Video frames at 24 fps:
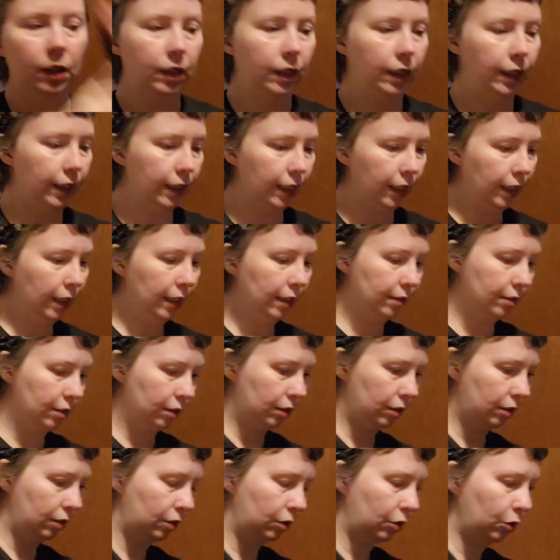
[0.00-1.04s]
It kind of has a
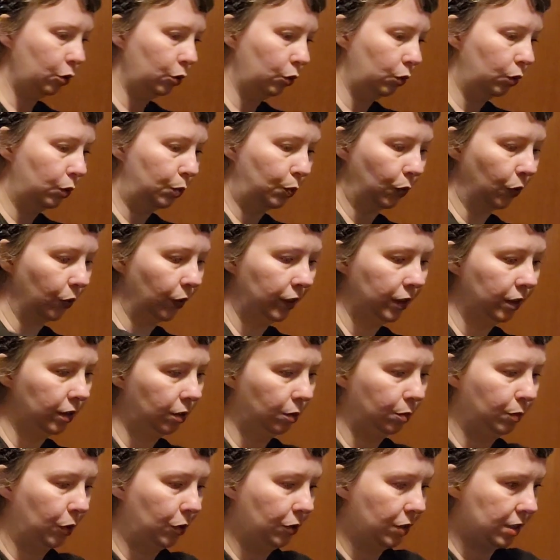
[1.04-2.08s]
cool print
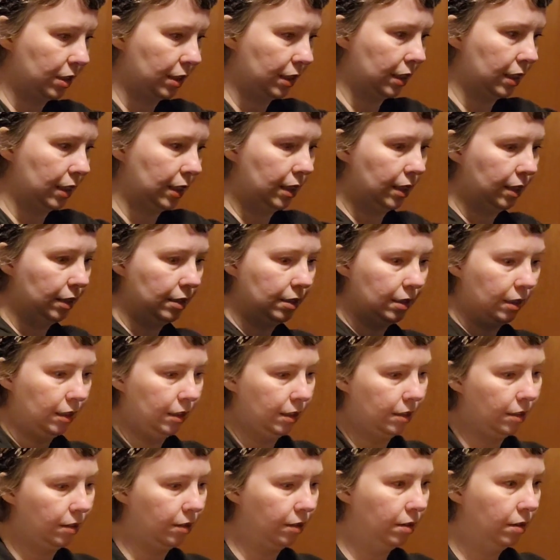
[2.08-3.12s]
on both sides.
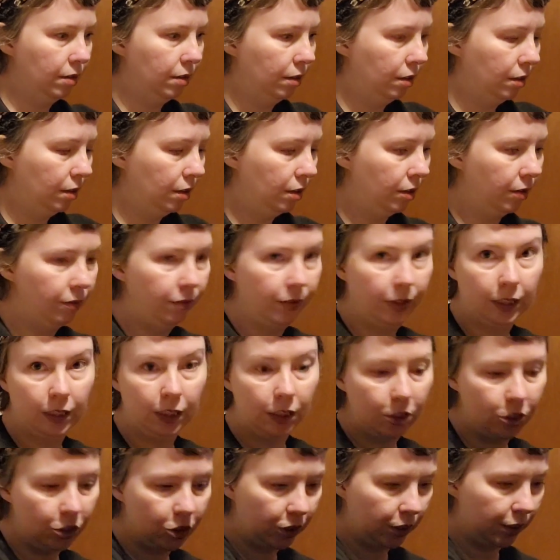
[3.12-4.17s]
It's very
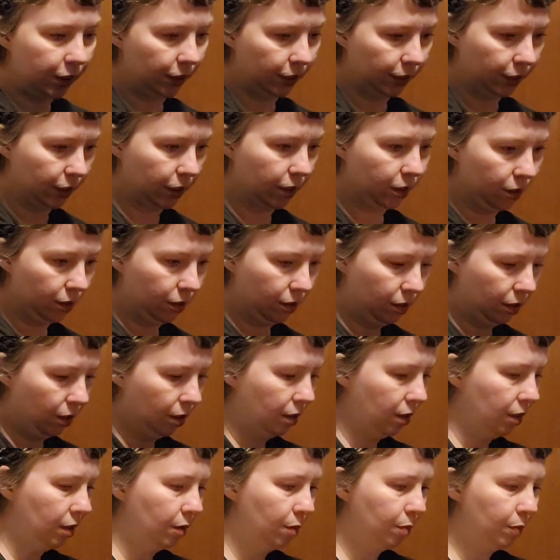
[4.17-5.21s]
sheer,
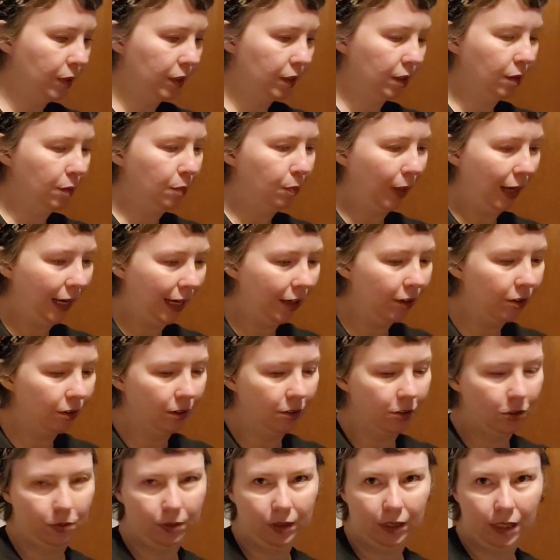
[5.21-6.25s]
but the pattern
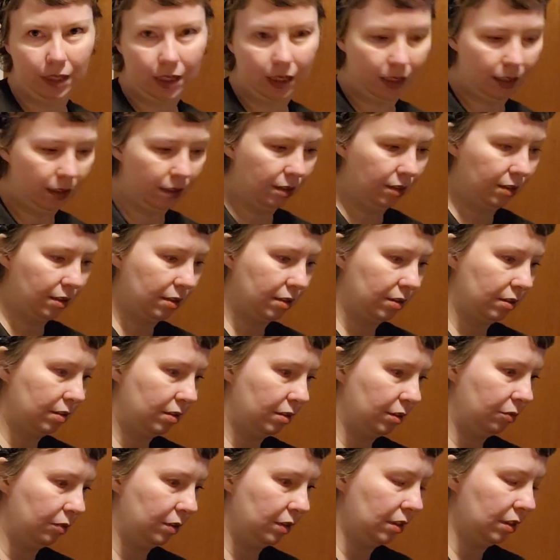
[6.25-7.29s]
is really dense,
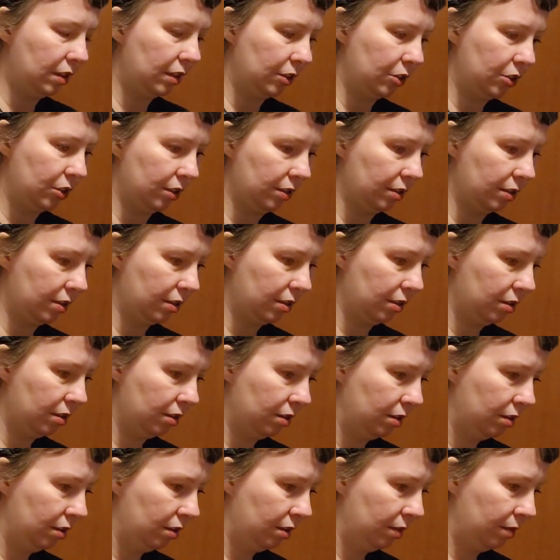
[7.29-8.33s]
so it's not just
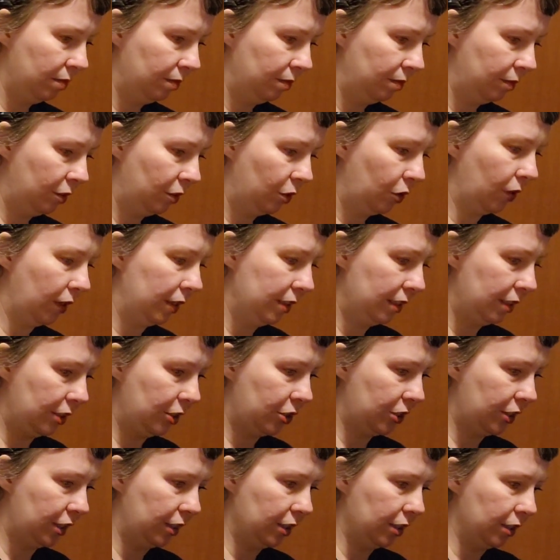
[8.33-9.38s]
crazy
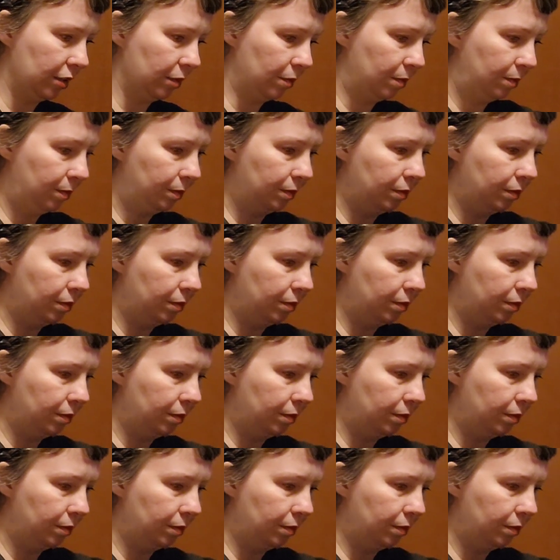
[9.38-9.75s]
sheer.